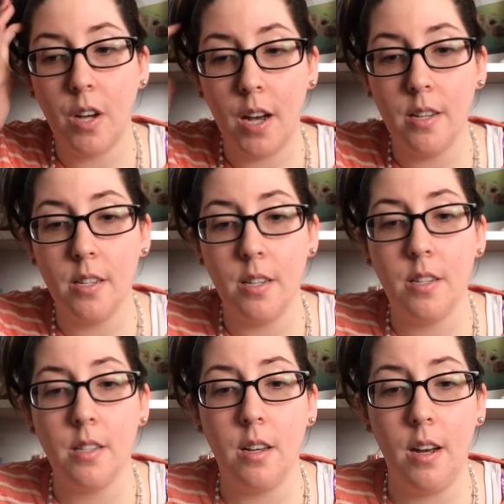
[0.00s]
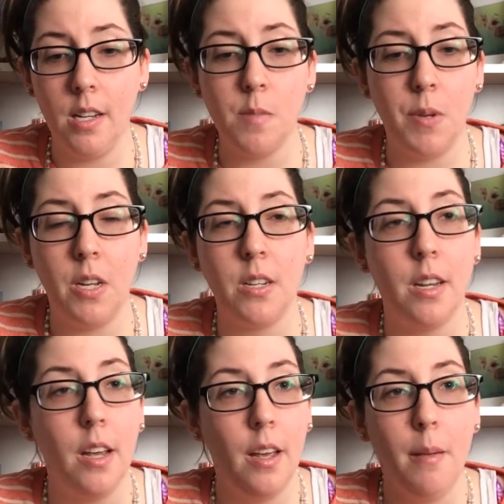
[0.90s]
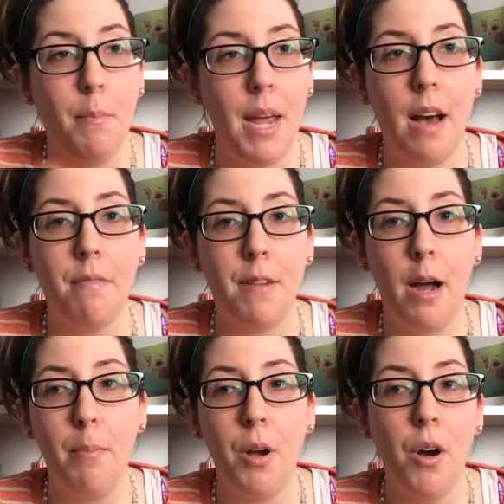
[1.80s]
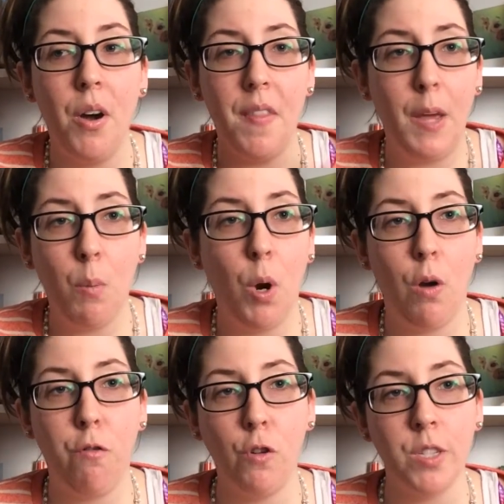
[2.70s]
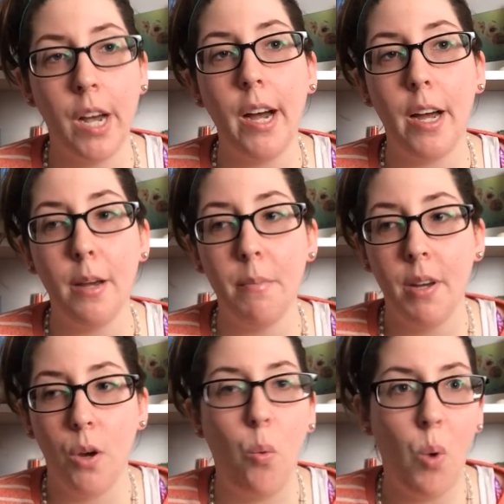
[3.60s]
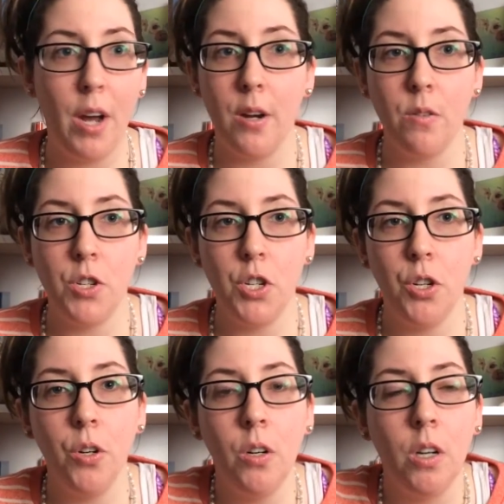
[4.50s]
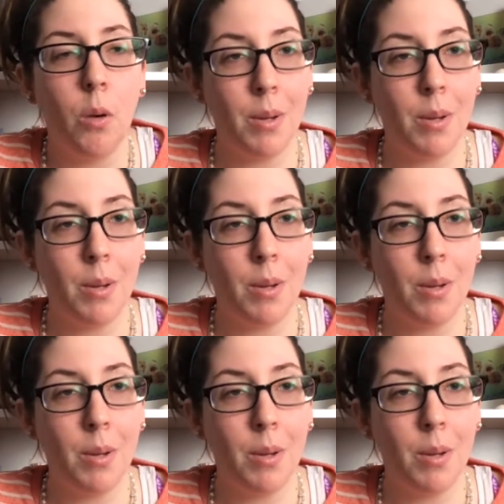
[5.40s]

cousins, husband may have fibro and they work full time, why don't you?